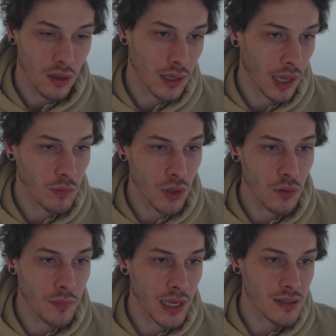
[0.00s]
Game
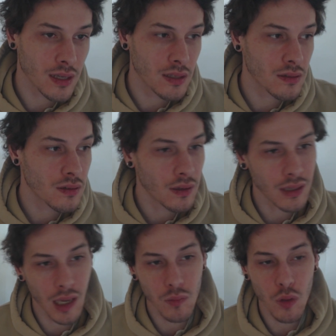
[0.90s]
loop makes sense.
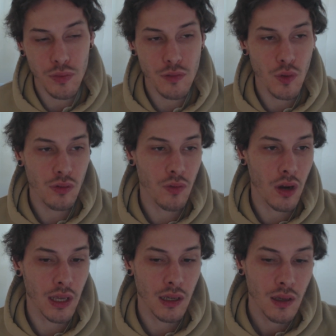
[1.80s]
Game loop smooth
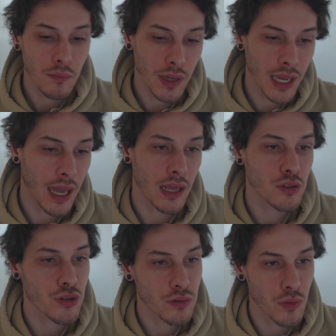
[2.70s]
running.
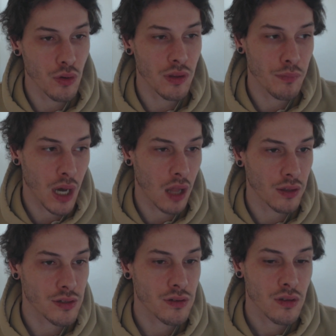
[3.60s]
Mechanics are smooth and
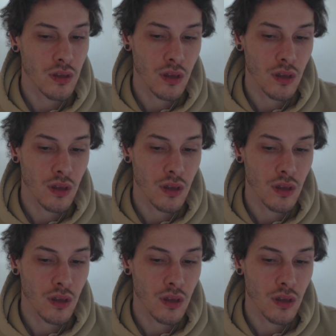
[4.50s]
polished.